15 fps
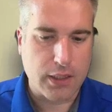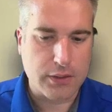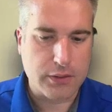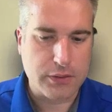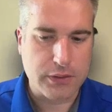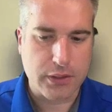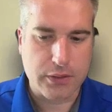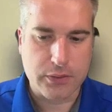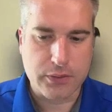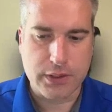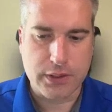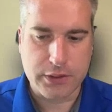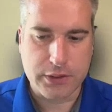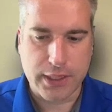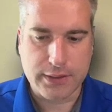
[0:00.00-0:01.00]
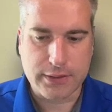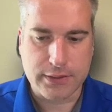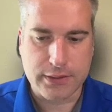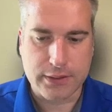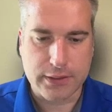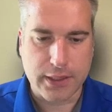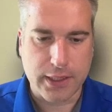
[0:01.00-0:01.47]
Joe
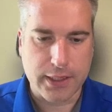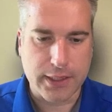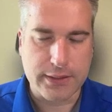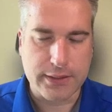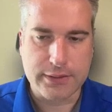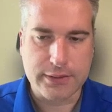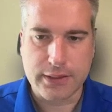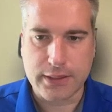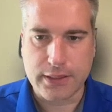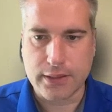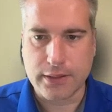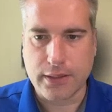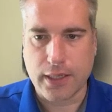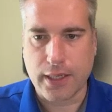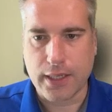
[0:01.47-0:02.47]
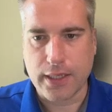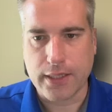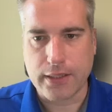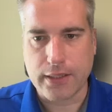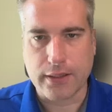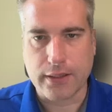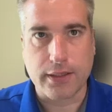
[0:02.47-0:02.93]
suggested that he's seen a
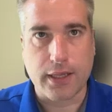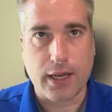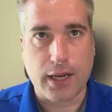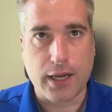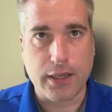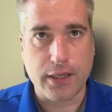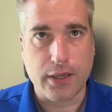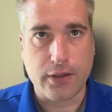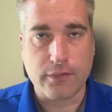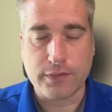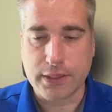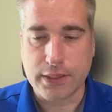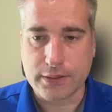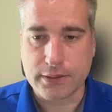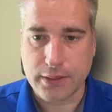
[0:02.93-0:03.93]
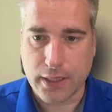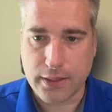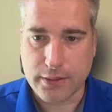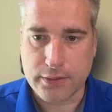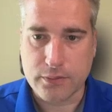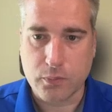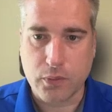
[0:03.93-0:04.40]
lot of
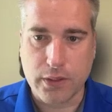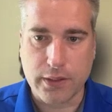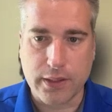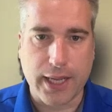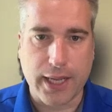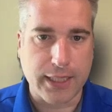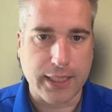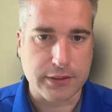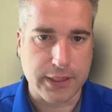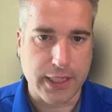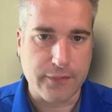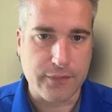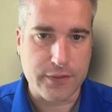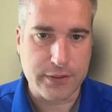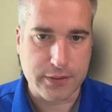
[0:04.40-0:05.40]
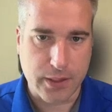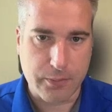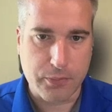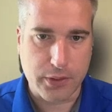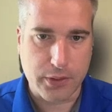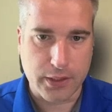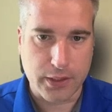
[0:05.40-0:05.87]
success with actually having
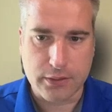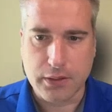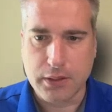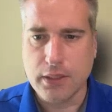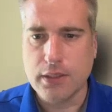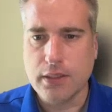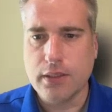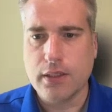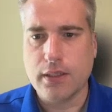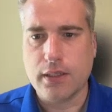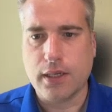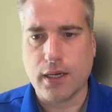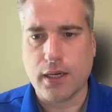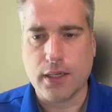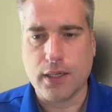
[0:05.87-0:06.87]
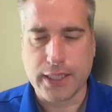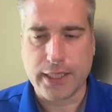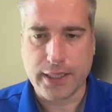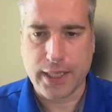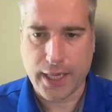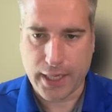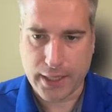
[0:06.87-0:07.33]
something in
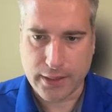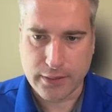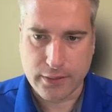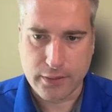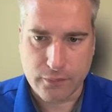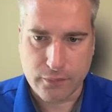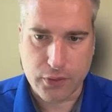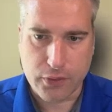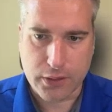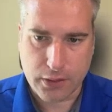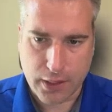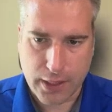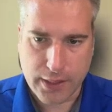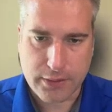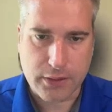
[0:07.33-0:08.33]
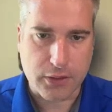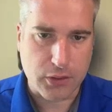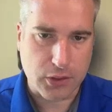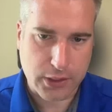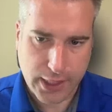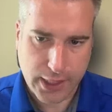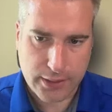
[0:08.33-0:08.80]
hand for the client to
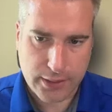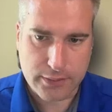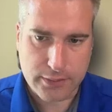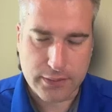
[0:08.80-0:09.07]
look at